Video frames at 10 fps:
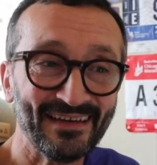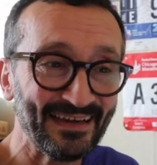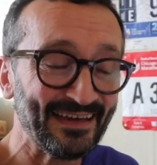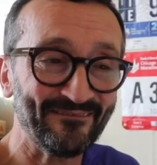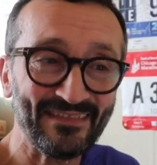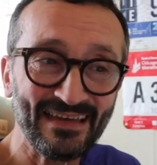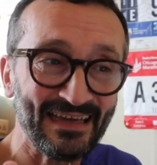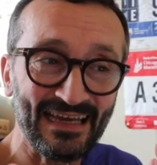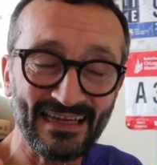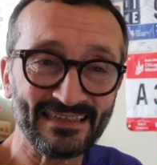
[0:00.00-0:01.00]
And
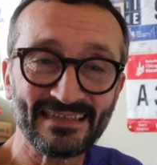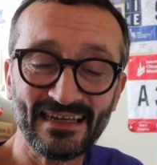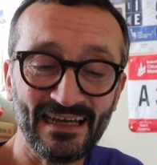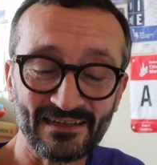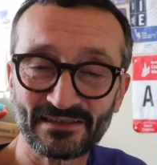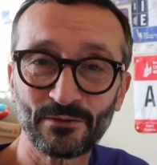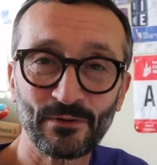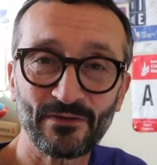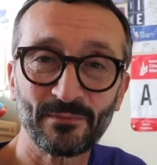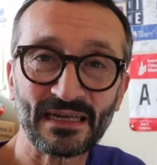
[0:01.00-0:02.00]
I don't know
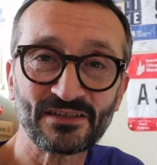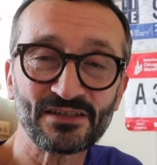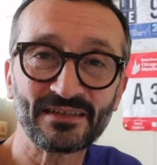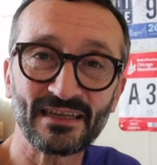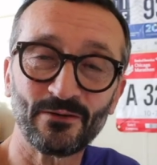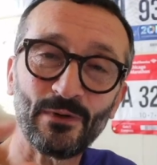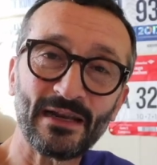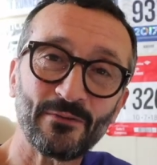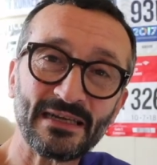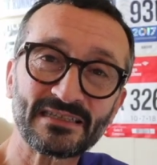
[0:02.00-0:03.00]
if I mentioned that when
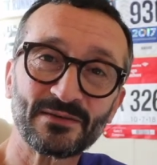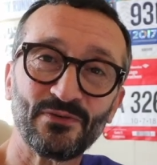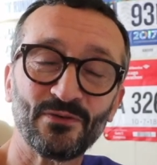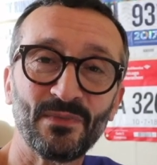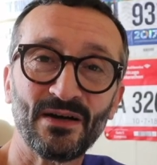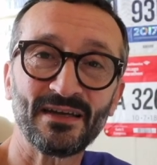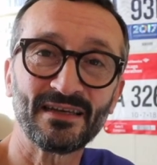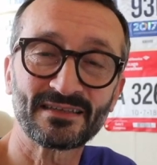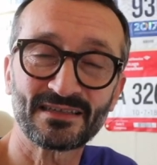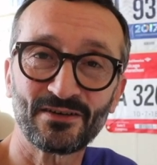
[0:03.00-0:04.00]
I went to put my
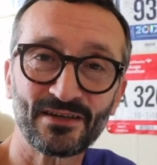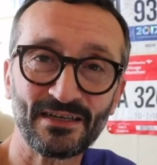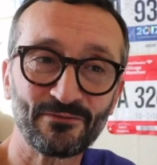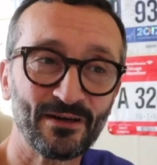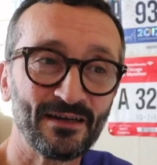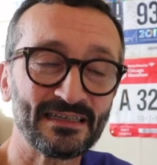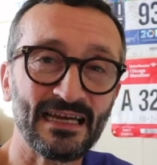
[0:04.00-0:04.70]
Saucony ride